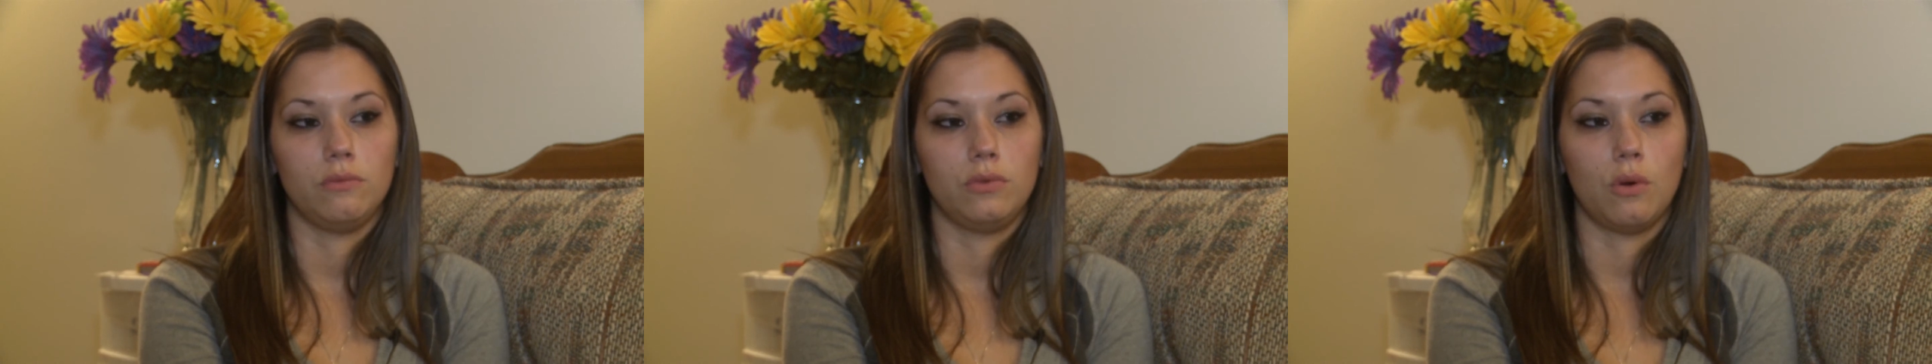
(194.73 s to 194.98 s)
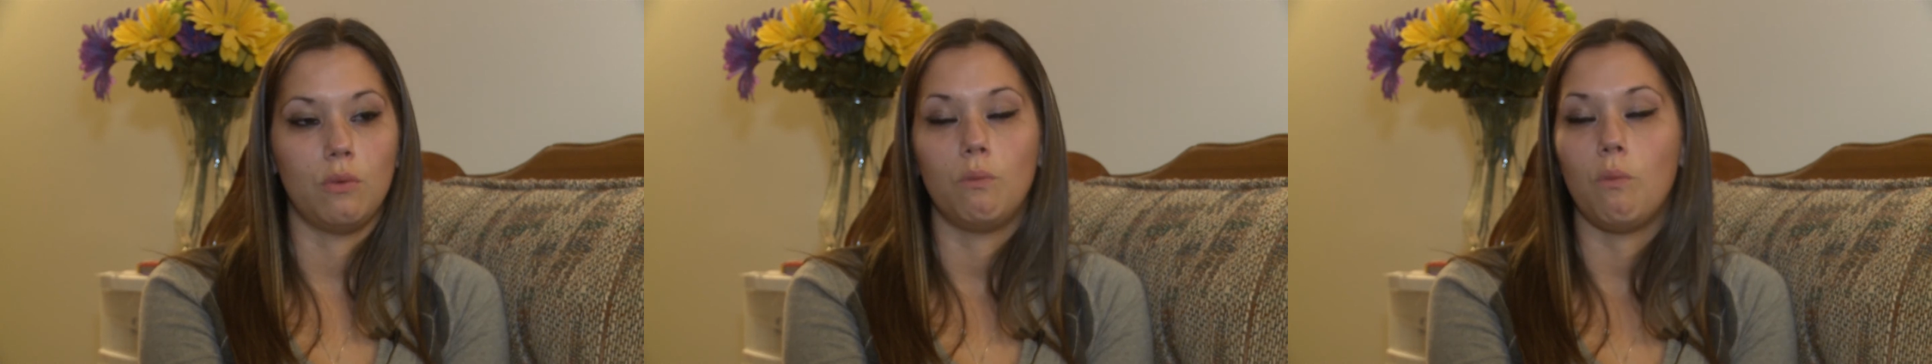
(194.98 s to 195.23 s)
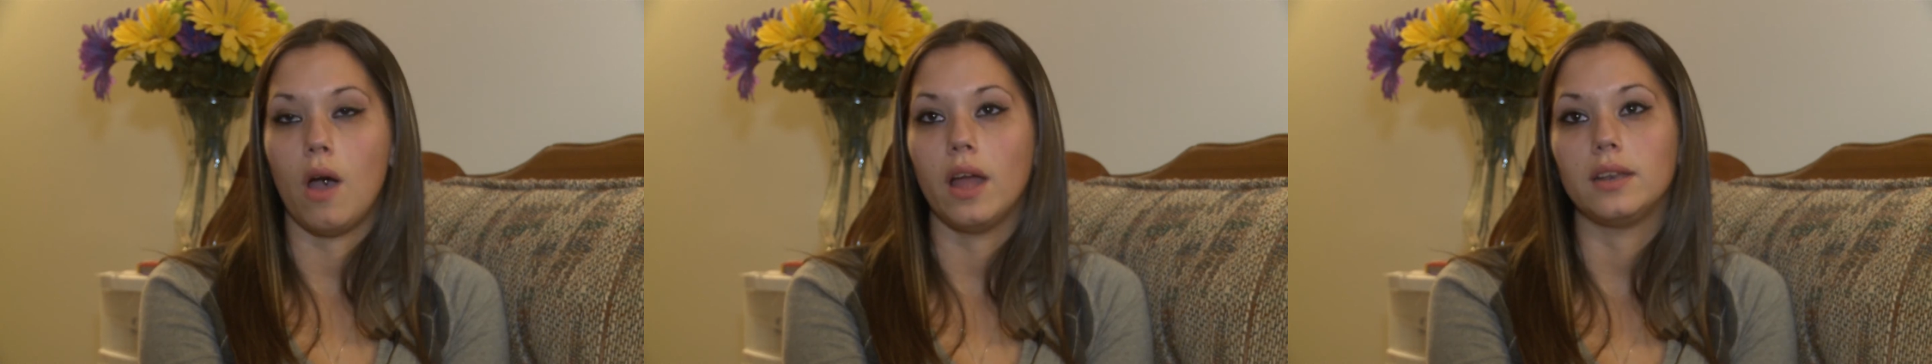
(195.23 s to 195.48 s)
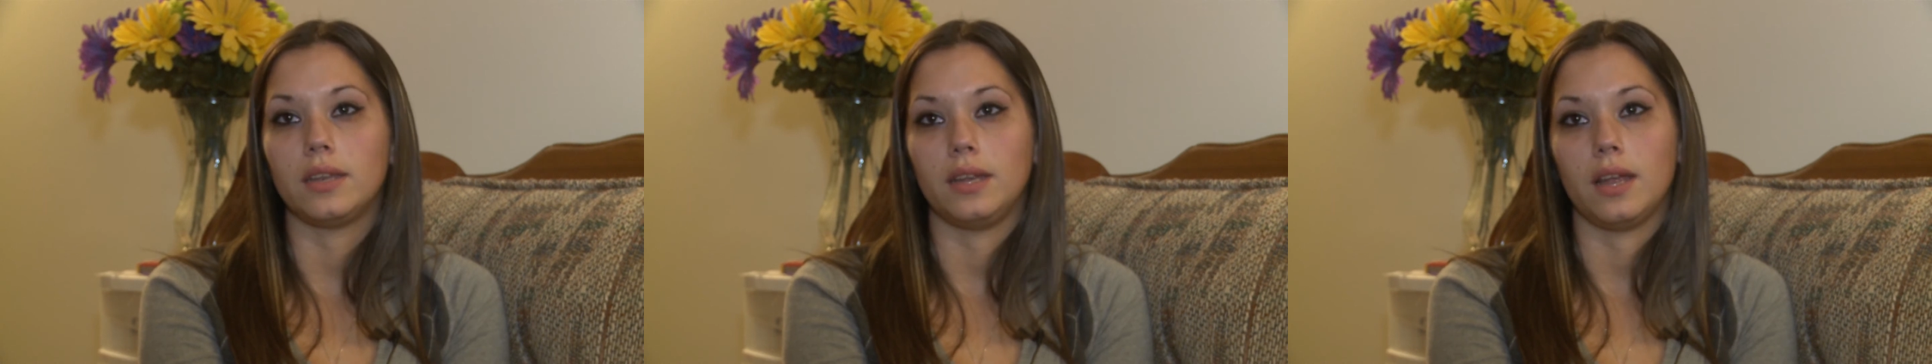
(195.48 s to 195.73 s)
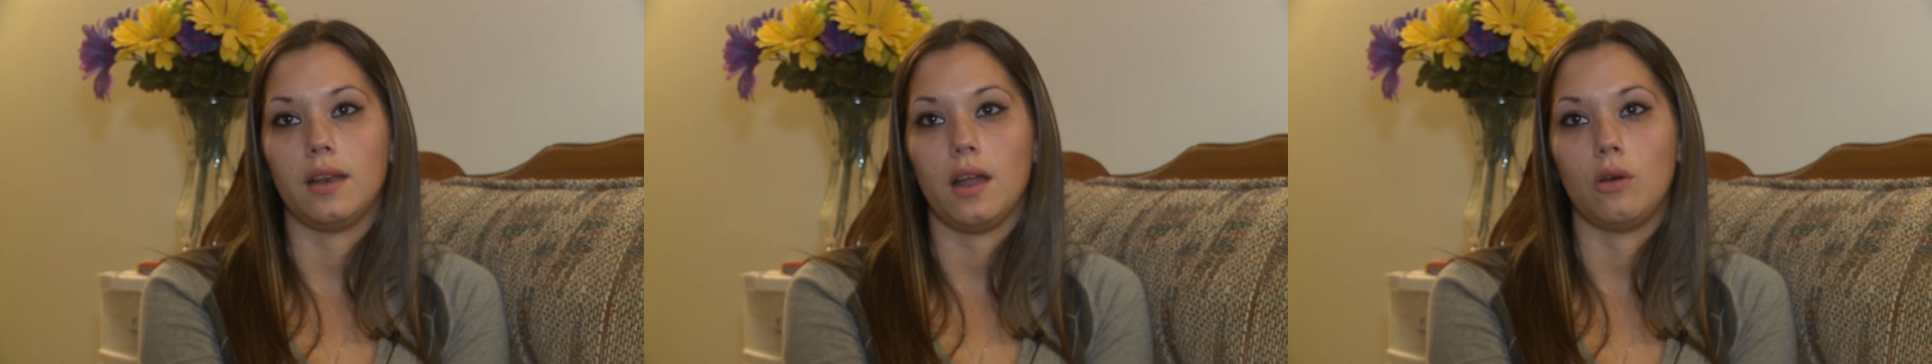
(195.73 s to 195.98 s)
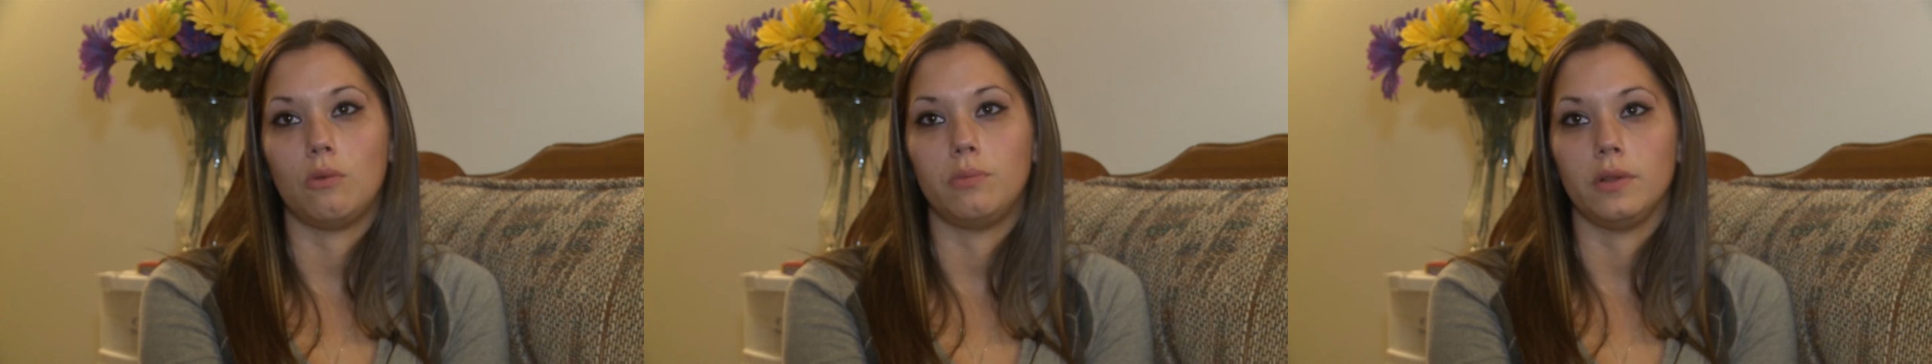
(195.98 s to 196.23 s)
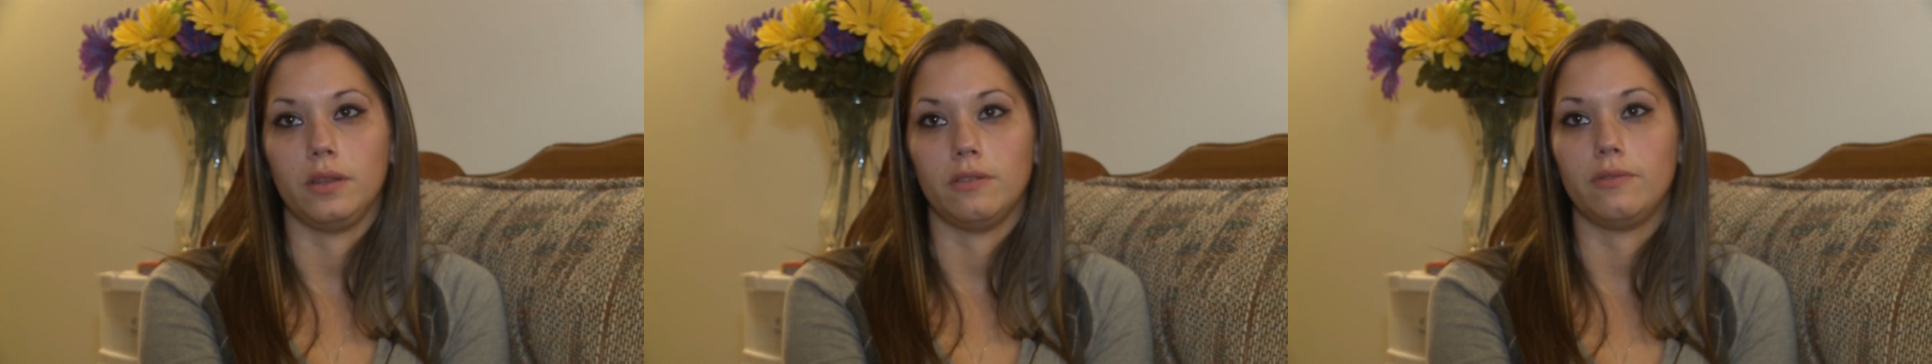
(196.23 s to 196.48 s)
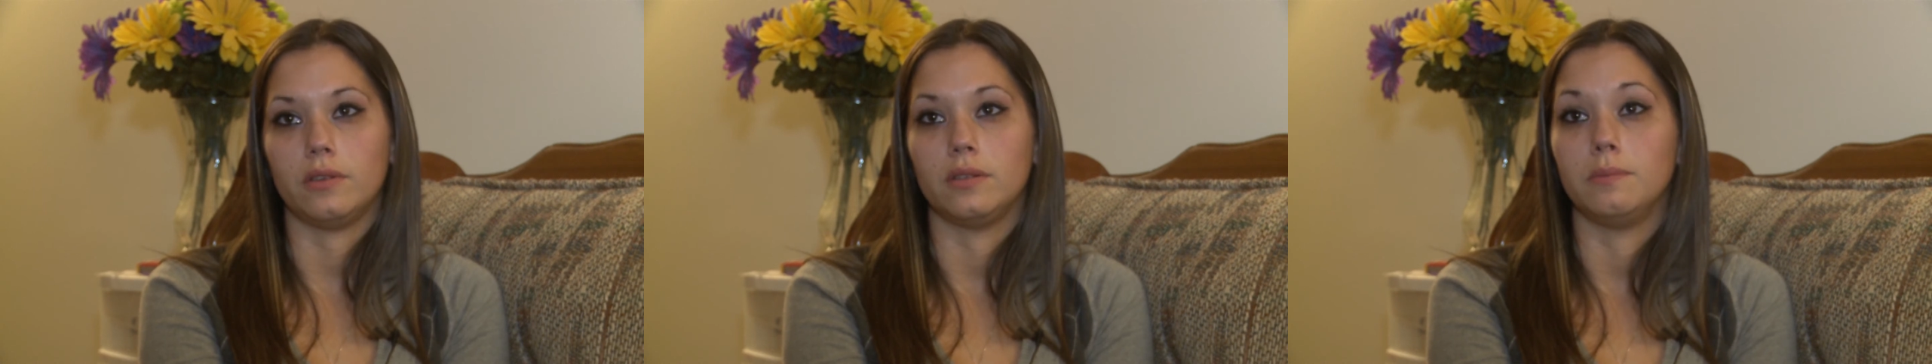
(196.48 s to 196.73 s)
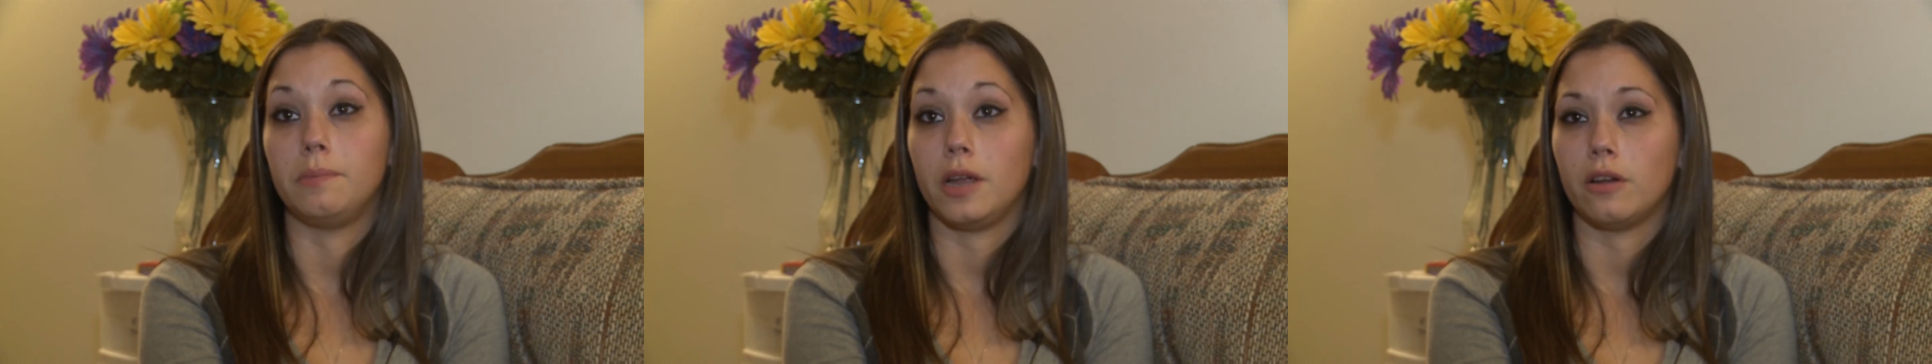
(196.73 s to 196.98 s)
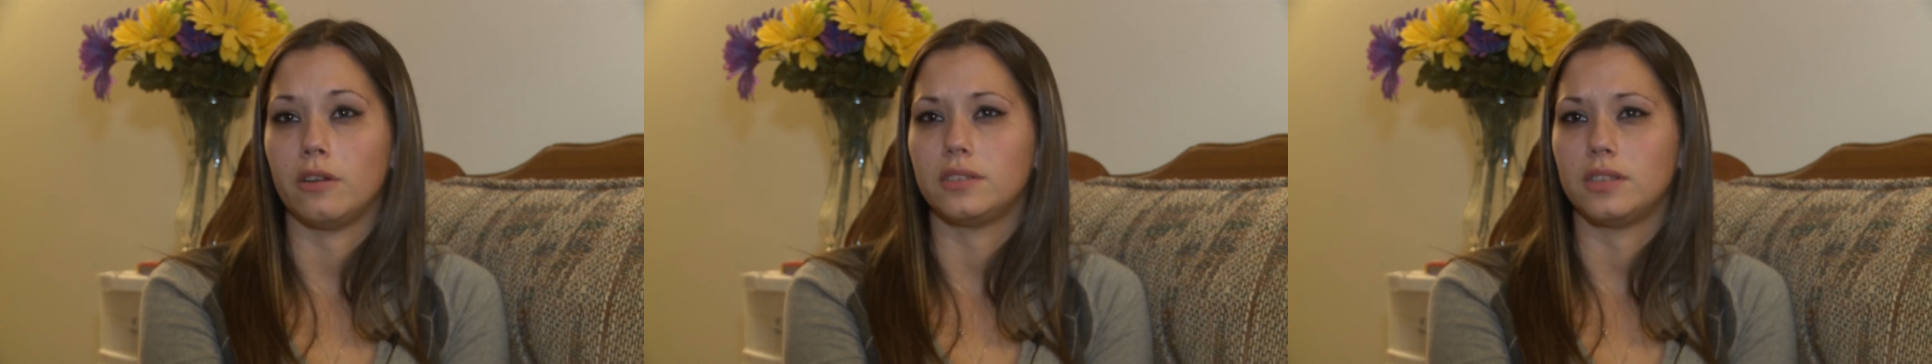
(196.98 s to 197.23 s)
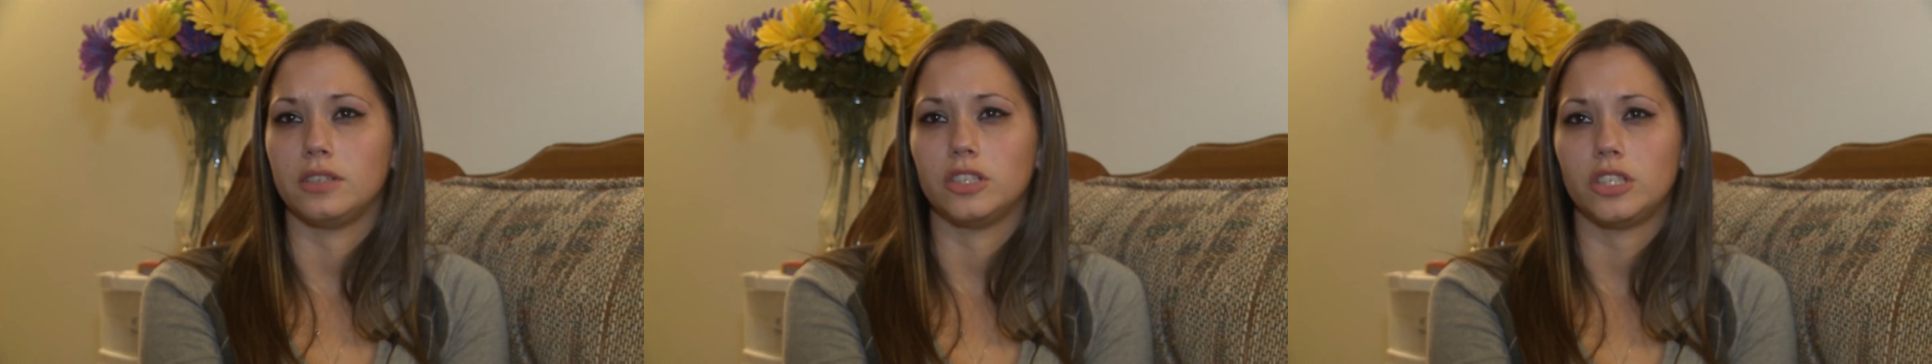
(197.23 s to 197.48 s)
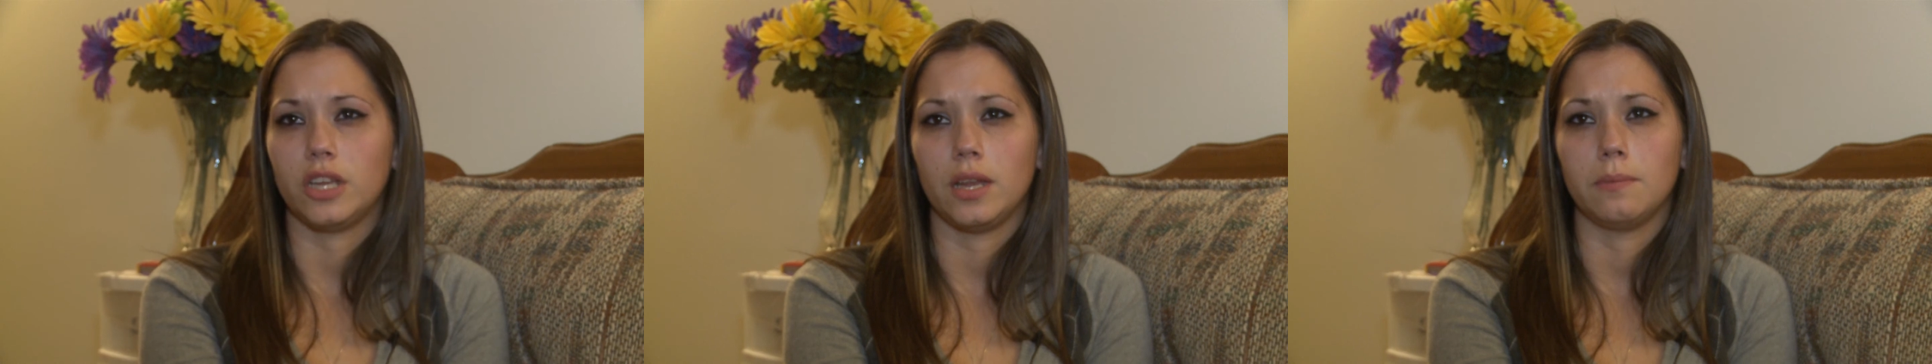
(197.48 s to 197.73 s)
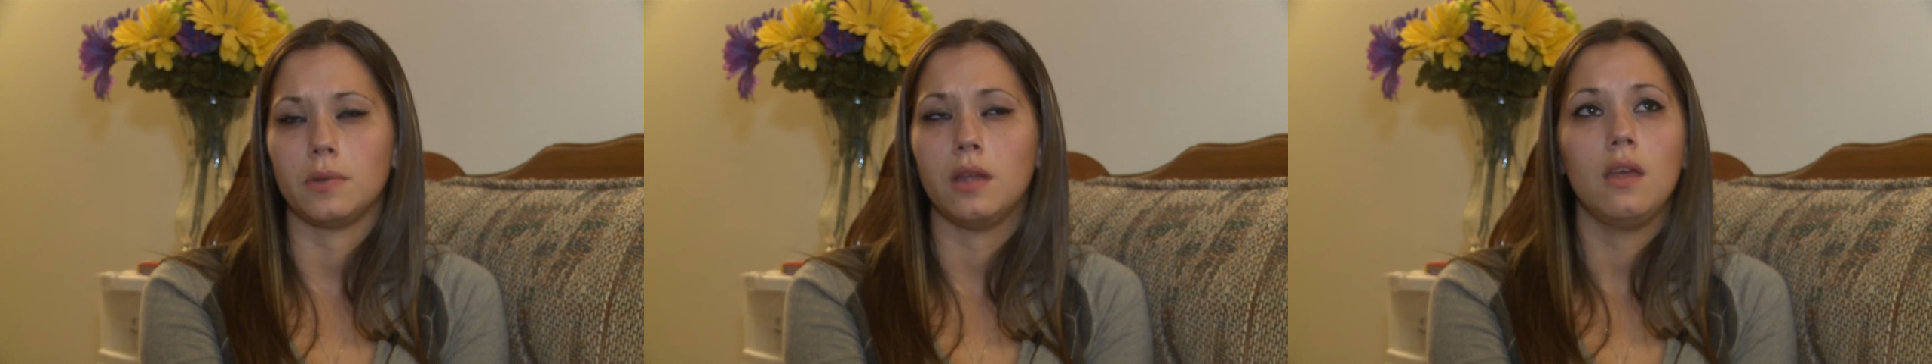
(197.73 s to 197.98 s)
don't want to get help and you feel embarrassed and ashamed,